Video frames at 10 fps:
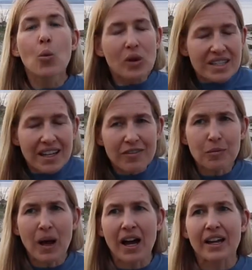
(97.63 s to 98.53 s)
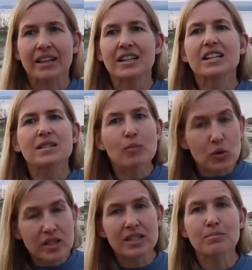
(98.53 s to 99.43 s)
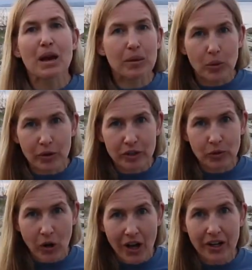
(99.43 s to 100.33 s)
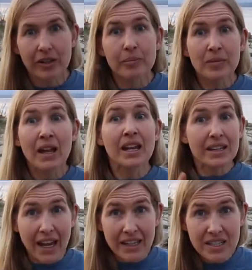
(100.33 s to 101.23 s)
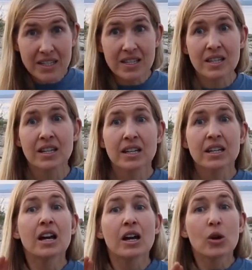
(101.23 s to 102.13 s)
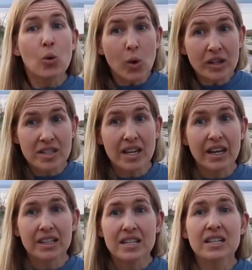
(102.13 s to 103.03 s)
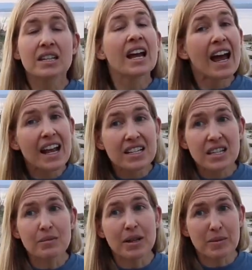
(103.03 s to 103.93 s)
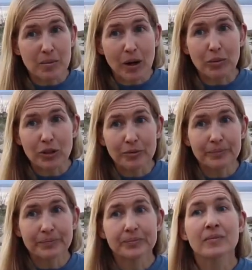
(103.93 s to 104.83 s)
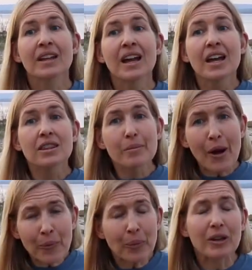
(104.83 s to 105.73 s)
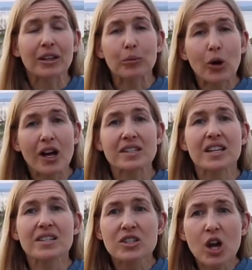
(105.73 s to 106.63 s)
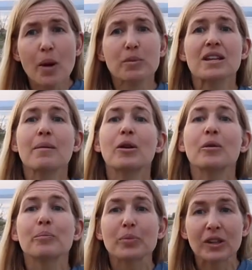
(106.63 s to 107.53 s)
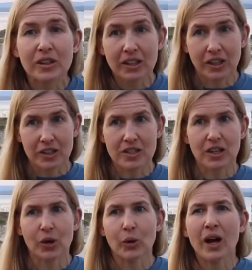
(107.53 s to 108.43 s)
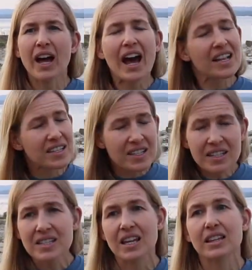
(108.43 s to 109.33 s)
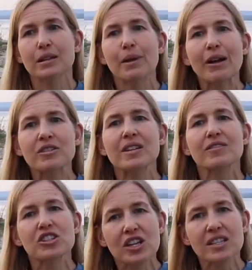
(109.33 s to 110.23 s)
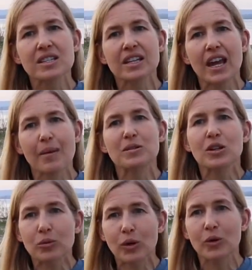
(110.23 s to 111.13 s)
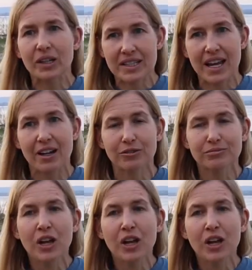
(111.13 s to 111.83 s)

What's left behind is mostly metamorphic rock, gneiss, quartzite, and sometimes marble. The mountain building process stopped about 1 billion years ago, and since then the mountains have just kept eroding down.